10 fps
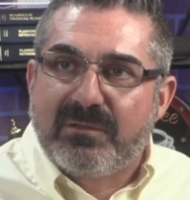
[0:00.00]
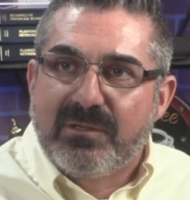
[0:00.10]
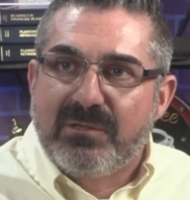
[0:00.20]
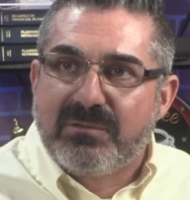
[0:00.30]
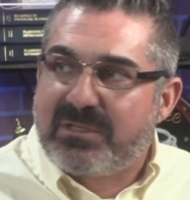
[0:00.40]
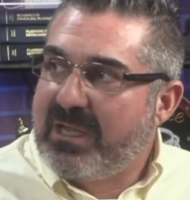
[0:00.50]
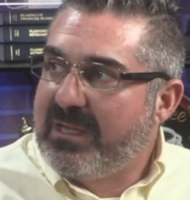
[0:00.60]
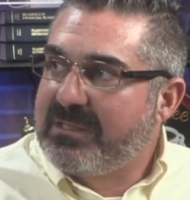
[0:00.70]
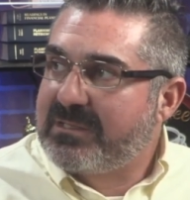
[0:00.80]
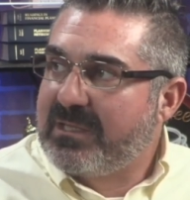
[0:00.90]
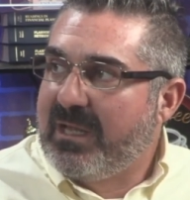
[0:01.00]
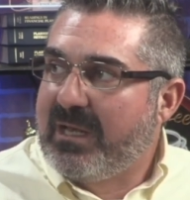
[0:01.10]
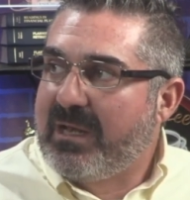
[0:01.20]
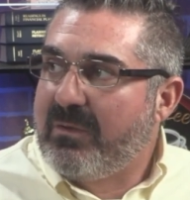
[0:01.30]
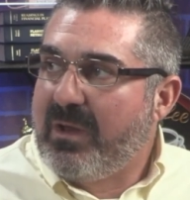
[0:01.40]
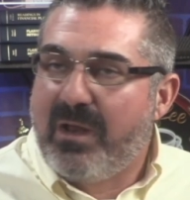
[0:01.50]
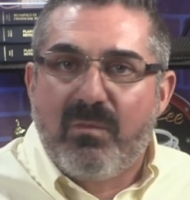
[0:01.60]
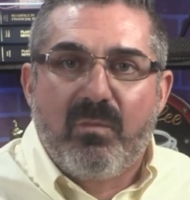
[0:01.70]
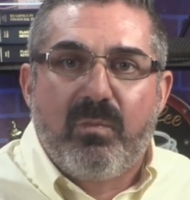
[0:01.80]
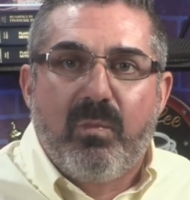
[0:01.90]
the use case and
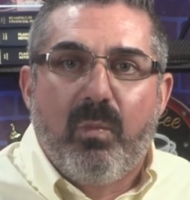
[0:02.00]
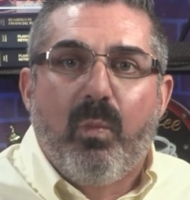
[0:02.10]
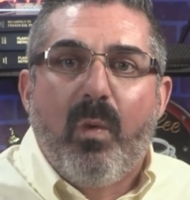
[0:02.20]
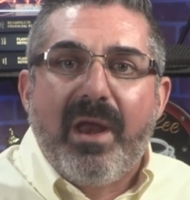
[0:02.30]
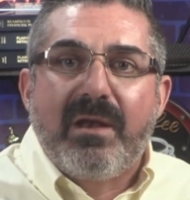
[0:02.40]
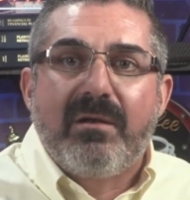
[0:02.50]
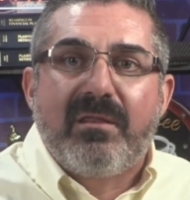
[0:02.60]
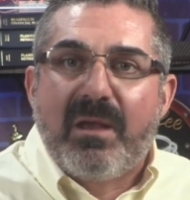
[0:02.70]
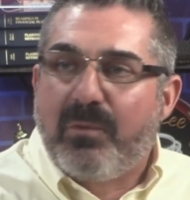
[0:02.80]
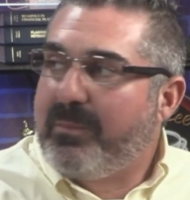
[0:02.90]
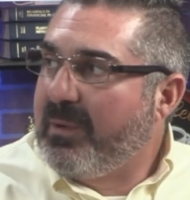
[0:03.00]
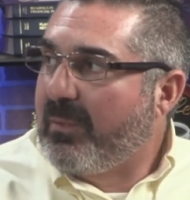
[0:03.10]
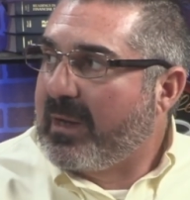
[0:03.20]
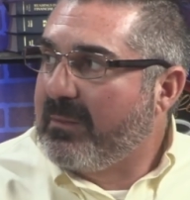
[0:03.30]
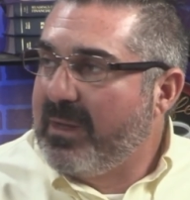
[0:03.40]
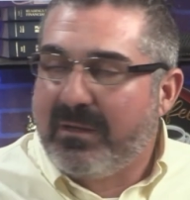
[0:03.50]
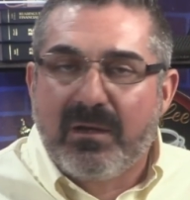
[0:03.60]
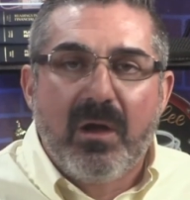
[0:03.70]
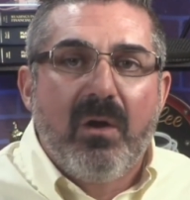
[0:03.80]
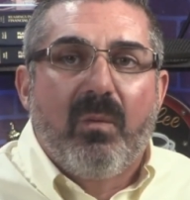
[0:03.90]
when they would be
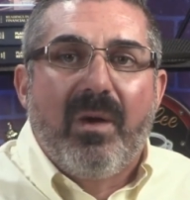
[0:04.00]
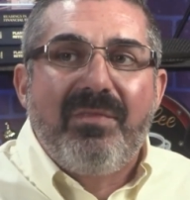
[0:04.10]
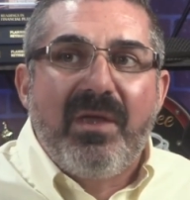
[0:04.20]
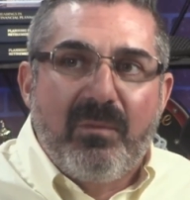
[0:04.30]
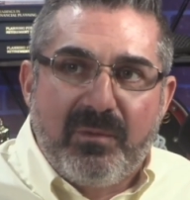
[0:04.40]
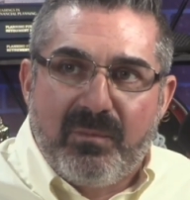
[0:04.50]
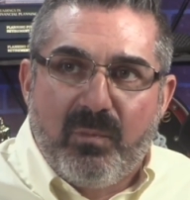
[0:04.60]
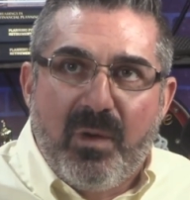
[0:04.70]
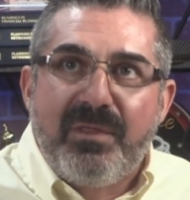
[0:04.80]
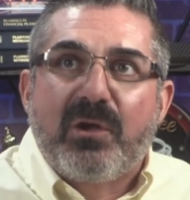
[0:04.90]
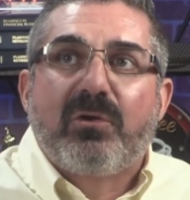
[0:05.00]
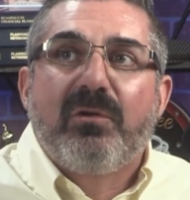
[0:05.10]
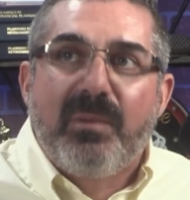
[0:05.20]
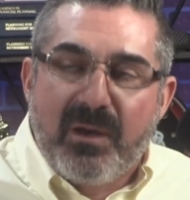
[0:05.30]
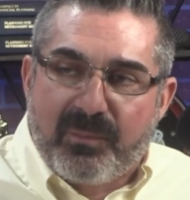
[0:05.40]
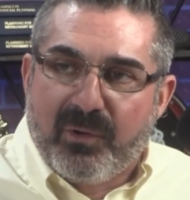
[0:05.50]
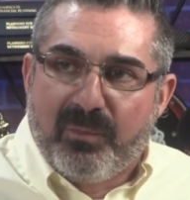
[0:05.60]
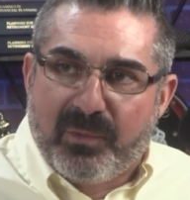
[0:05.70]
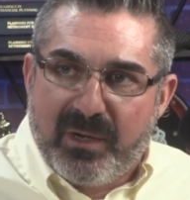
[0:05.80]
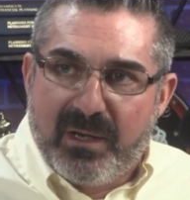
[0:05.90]
recommended, when they could be
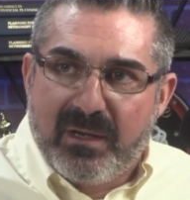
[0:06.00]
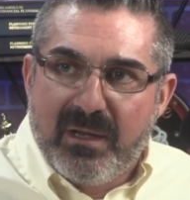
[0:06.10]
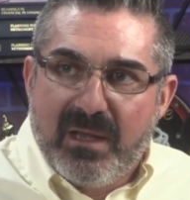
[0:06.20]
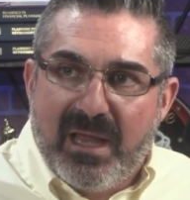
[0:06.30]
appropriate,